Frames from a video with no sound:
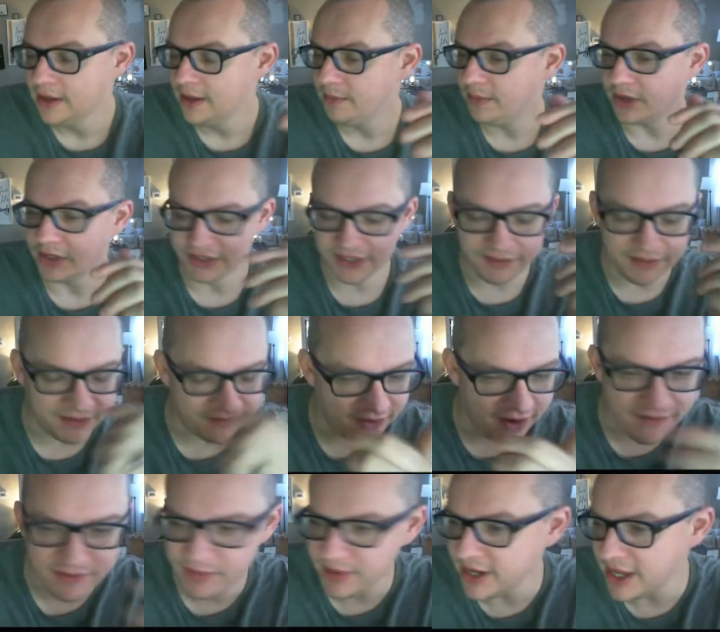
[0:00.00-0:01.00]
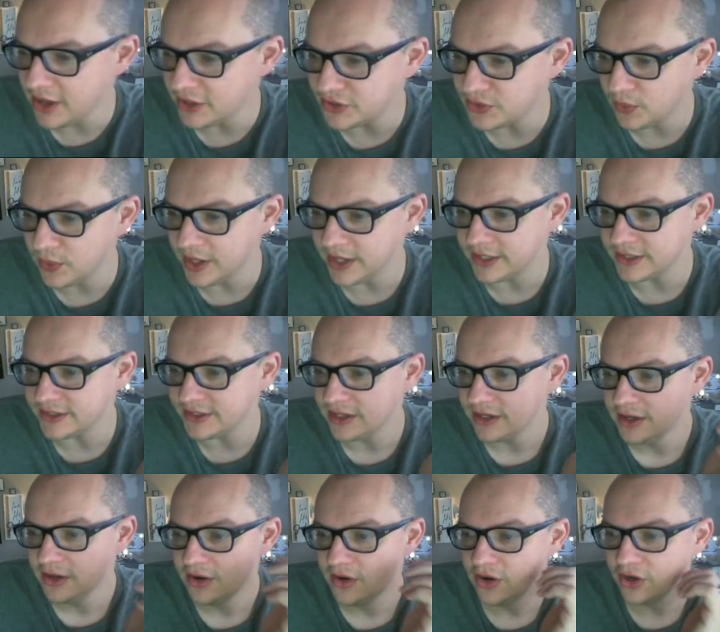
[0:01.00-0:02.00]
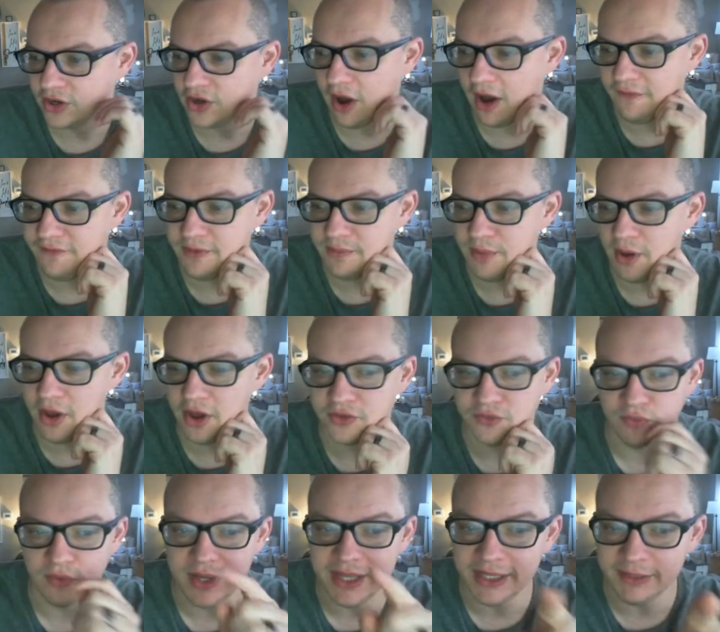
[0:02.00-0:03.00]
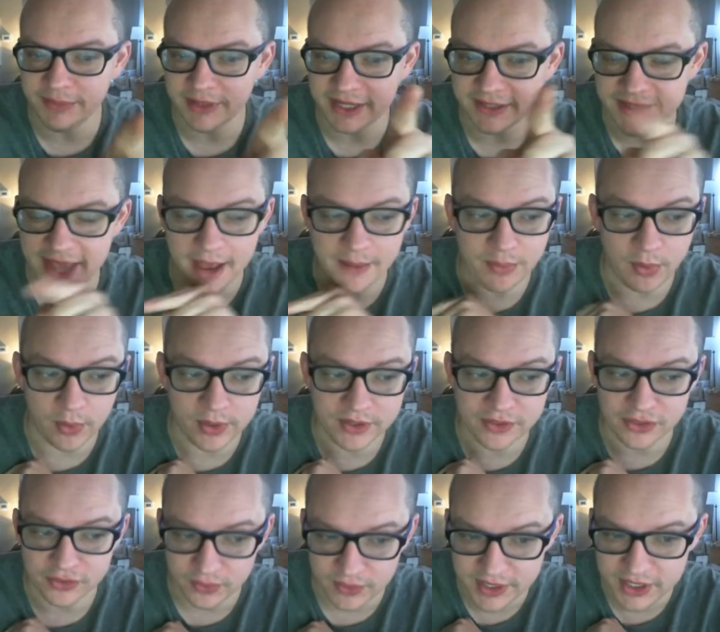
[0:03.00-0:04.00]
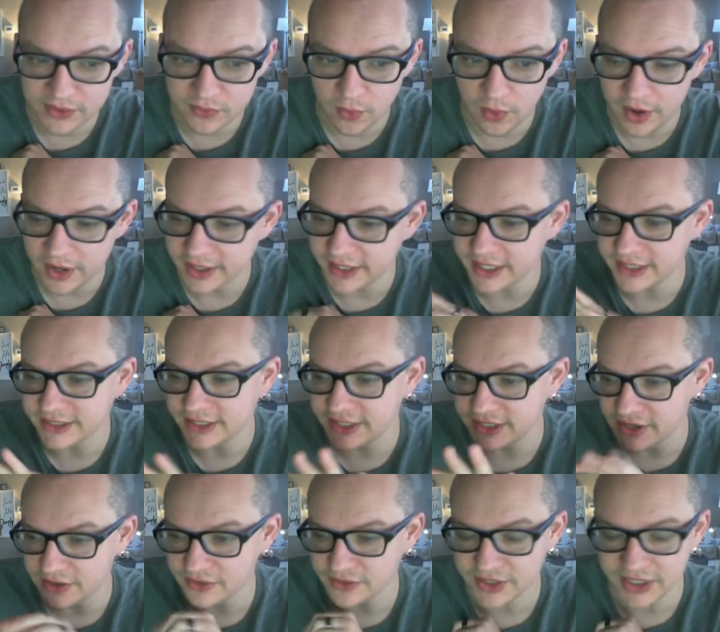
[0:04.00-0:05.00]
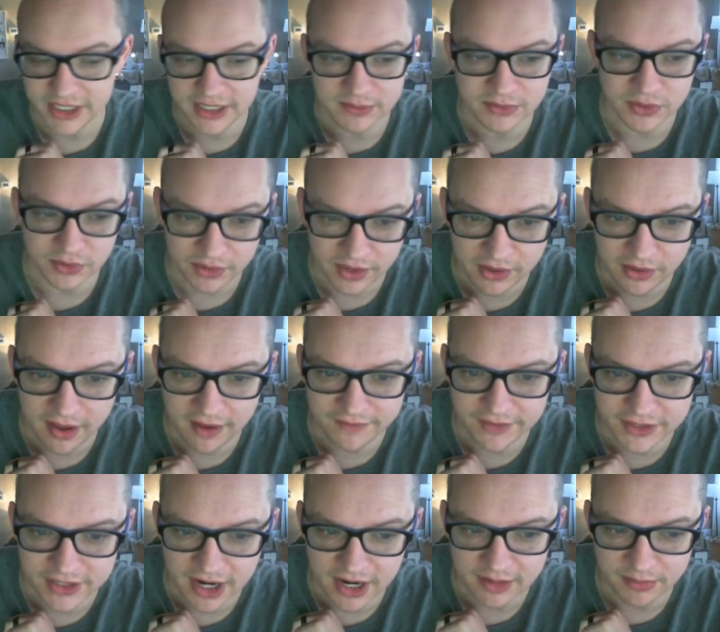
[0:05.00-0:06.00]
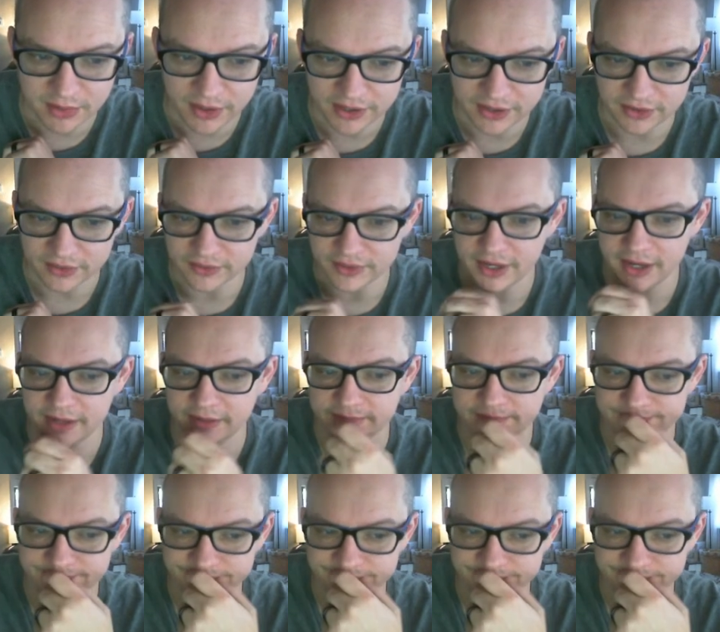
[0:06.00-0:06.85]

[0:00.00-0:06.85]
because even if everybody else wins, Golf and Balls will be at that point 3-1 against these other teams, so they'll have the tiebreaker, okay?